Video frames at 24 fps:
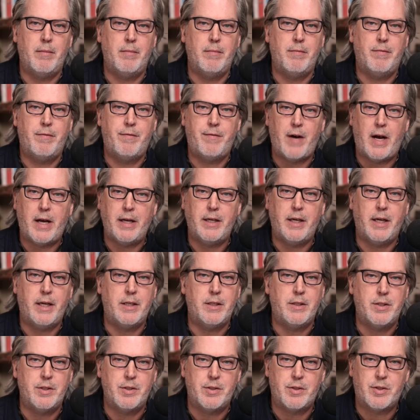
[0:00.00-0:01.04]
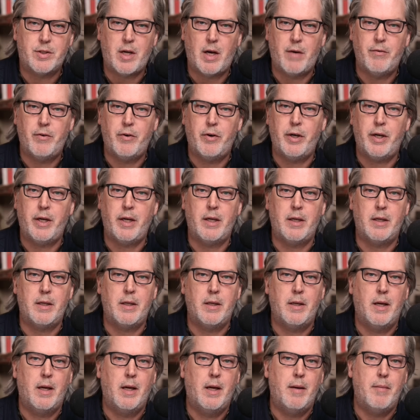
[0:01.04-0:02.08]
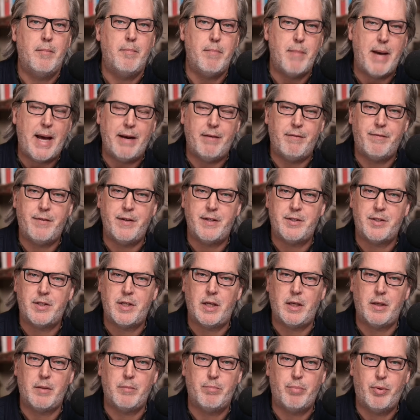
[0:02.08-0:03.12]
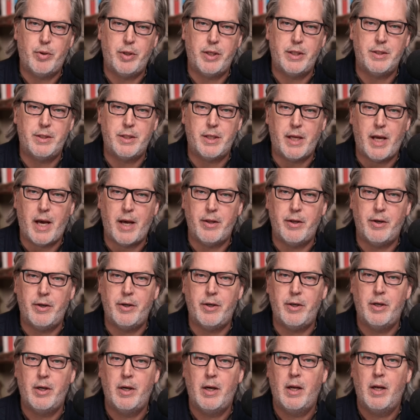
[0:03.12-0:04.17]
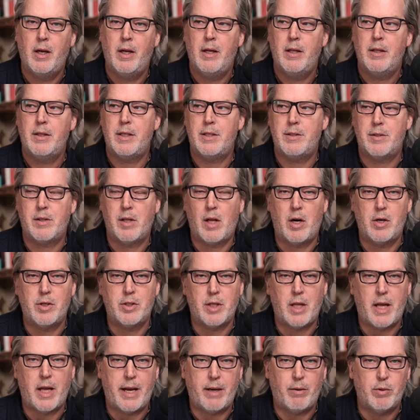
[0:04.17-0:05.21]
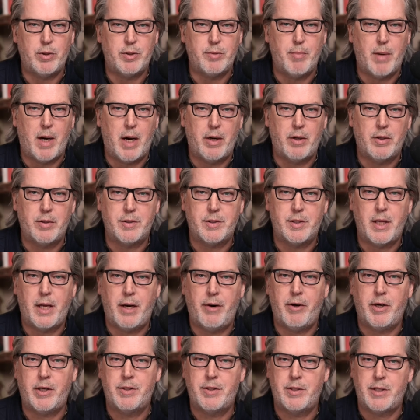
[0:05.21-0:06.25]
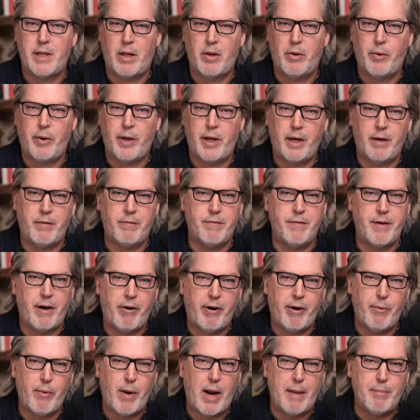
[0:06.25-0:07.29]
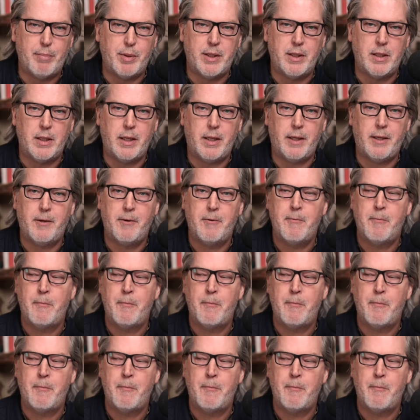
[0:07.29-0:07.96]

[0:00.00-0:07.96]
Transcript: finding, discovering, manifesting, putting together these large language models that are accelerating very rapidly.